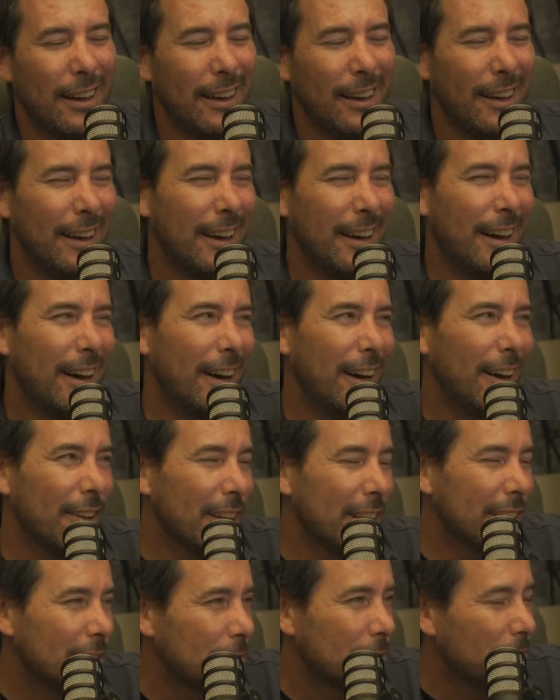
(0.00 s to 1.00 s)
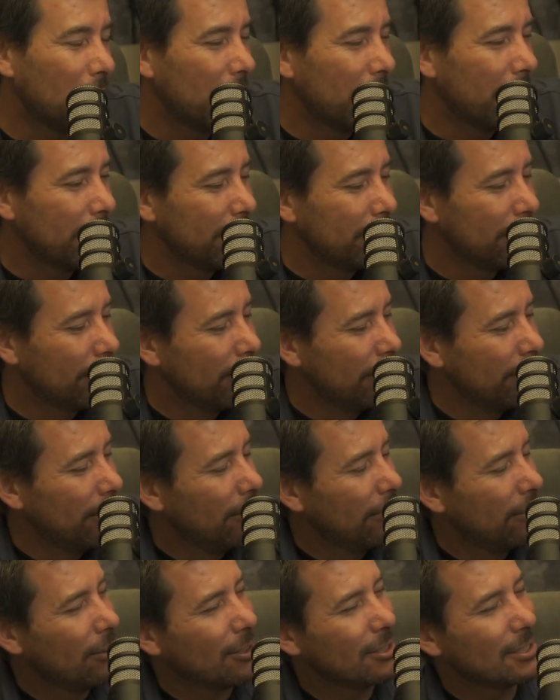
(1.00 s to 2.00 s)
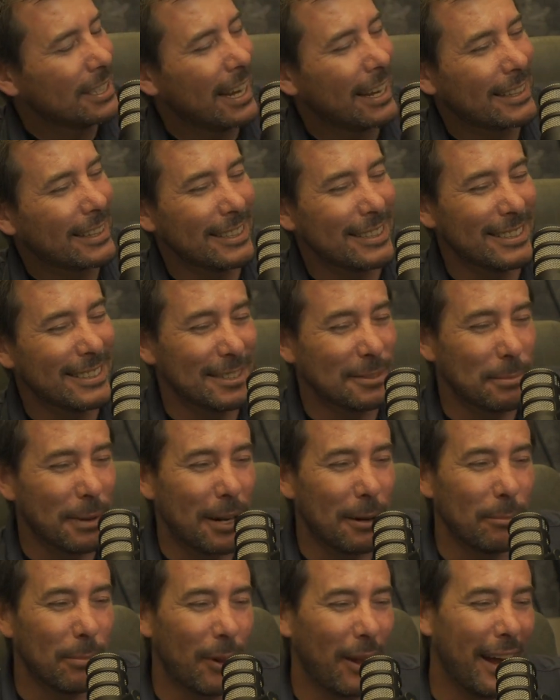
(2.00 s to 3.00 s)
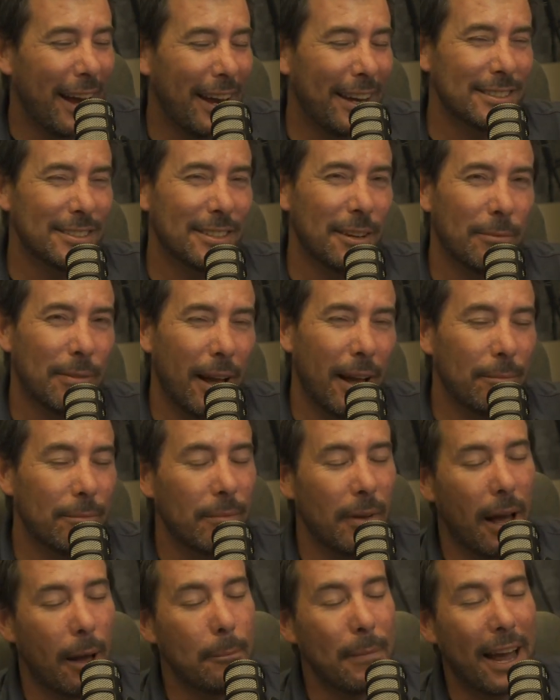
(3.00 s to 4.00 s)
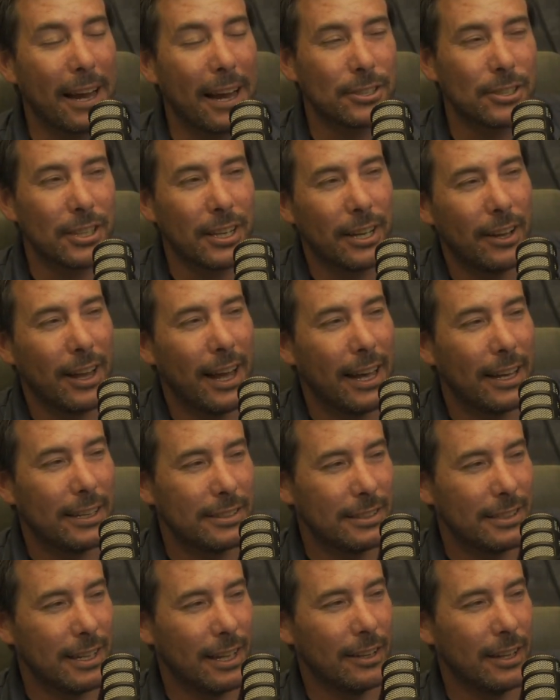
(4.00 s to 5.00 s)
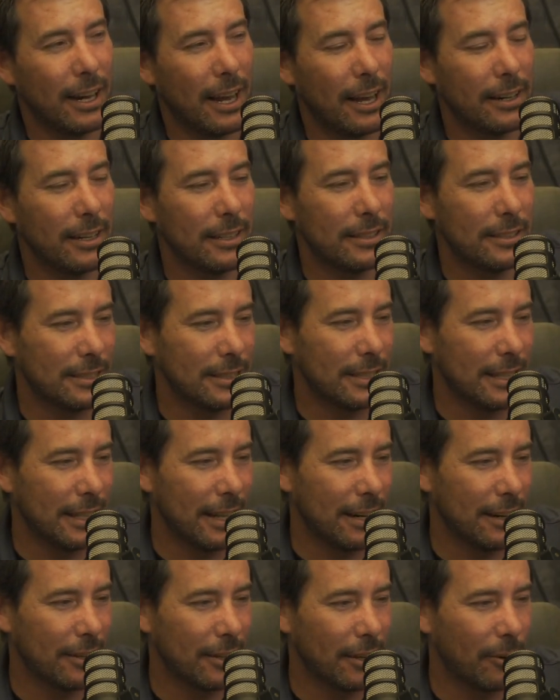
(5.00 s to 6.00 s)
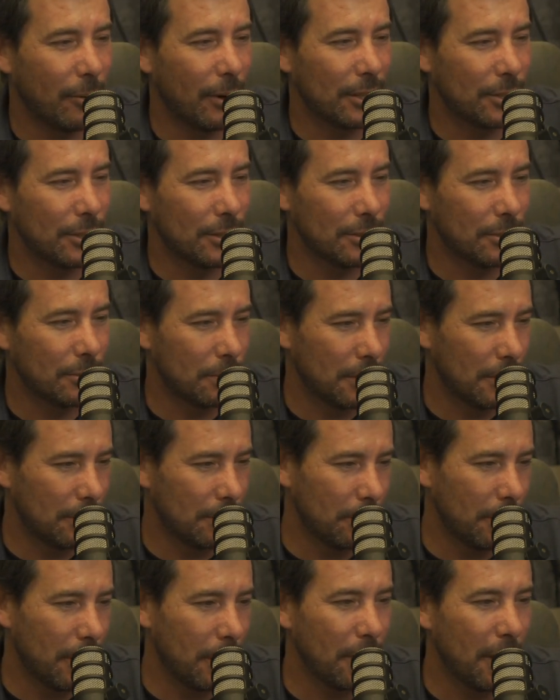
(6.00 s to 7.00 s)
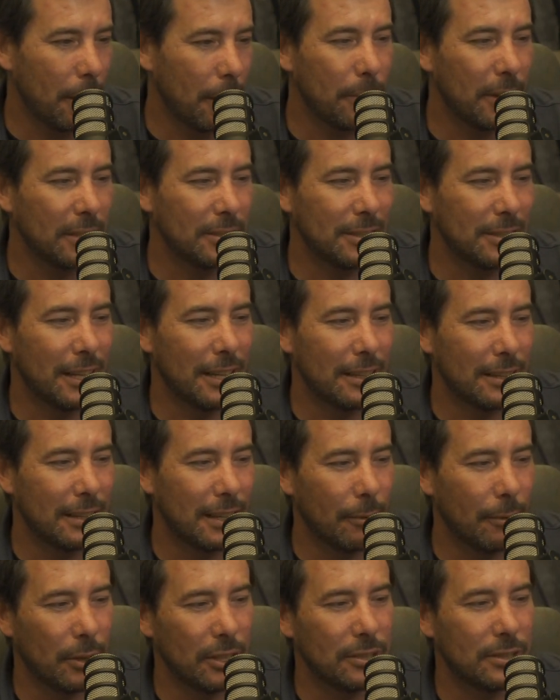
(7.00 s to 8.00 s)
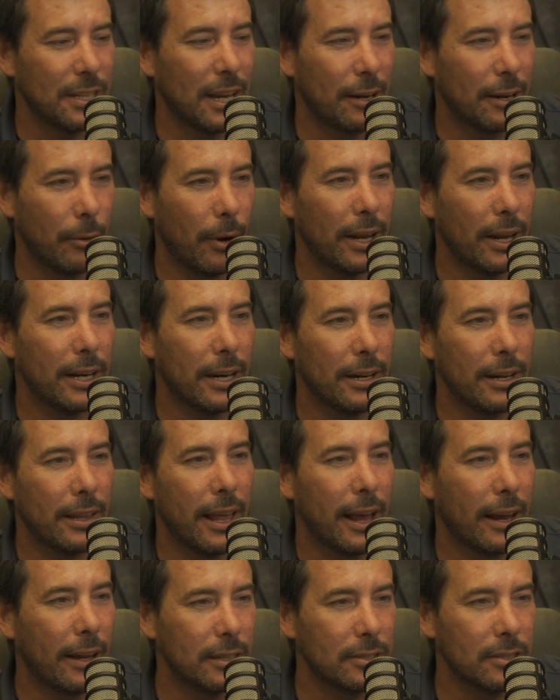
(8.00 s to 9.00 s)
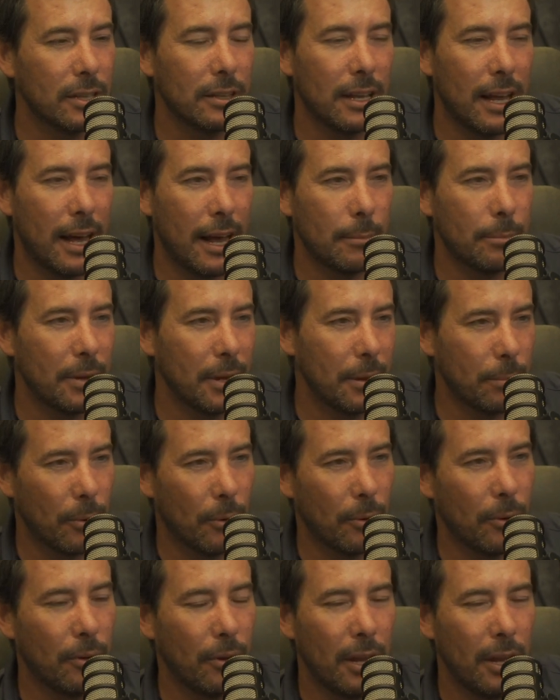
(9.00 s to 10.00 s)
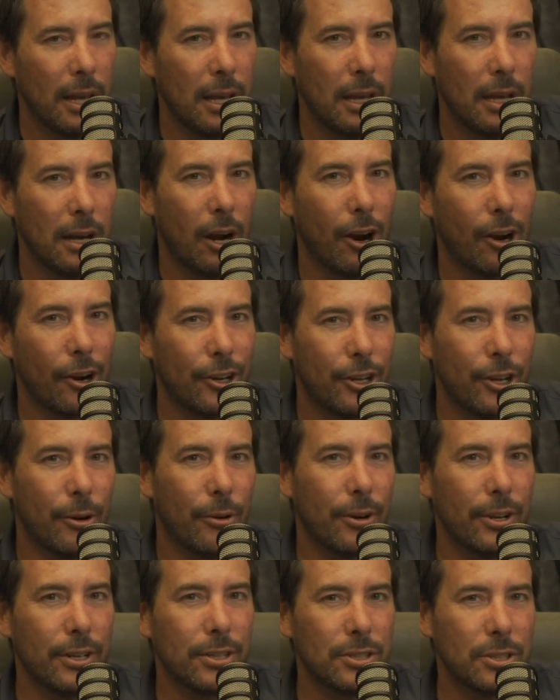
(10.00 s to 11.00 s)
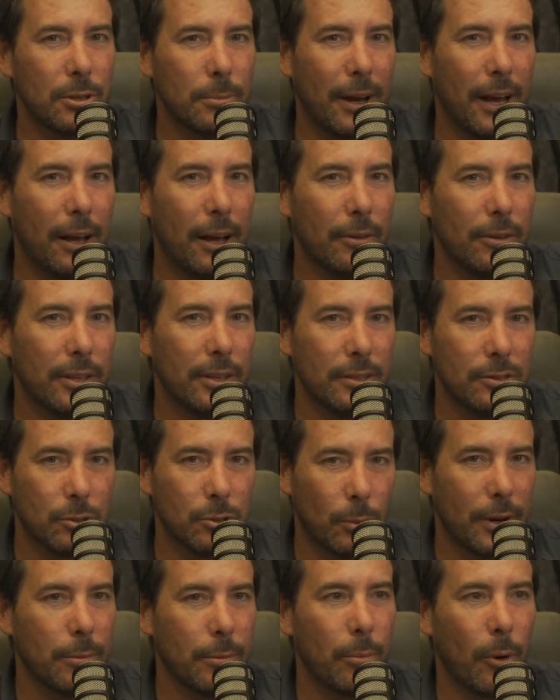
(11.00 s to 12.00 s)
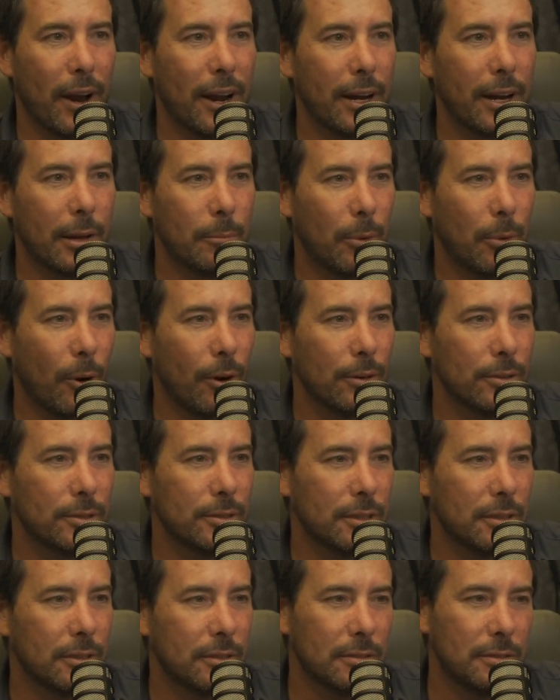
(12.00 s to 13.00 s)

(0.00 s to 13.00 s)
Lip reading: Oh, that's funny. Well, Zach, this has been a blast. I'm actually glad, Dylan, I didn't see that on the questions, but maybe I missed it, that we segued into that, because a lot of people are curious about these rebranding parts, and